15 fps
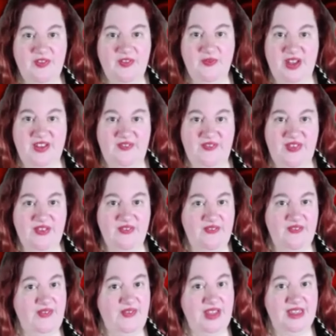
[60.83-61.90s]
My
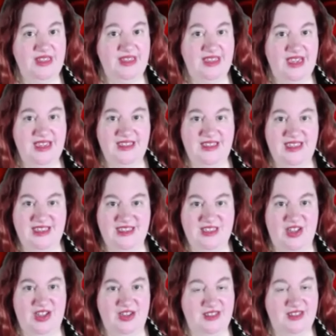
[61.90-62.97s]
favorite Valentine's Day
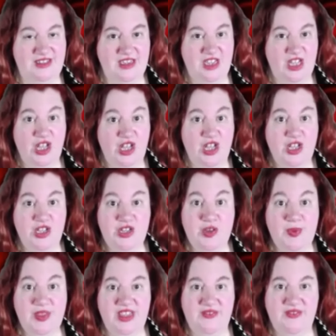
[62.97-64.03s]
songs
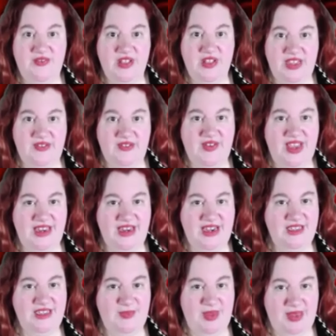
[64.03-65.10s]
Cupid, that flying fat
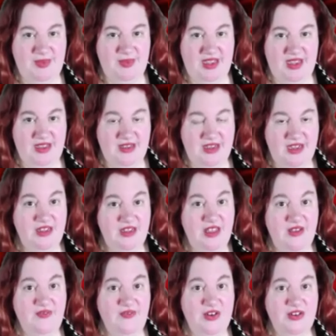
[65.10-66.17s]
ass baby,
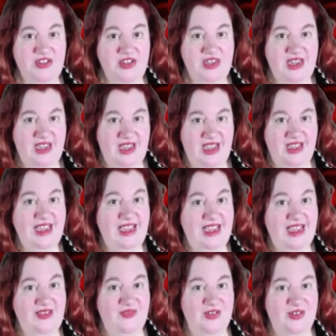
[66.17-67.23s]
love version and
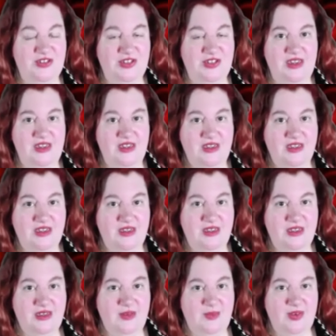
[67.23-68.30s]
hate version.
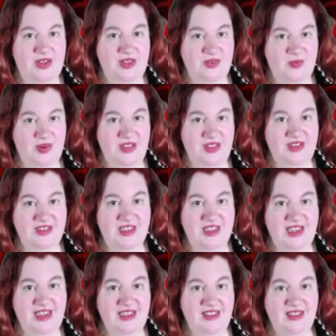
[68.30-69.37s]
Because where there's
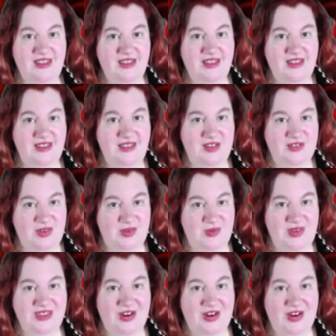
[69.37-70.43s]
light, there's
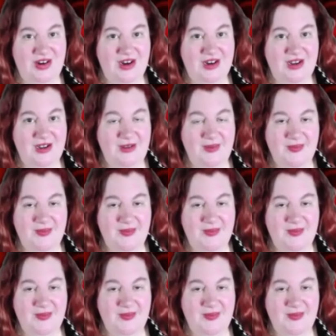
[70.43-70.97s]
always dark.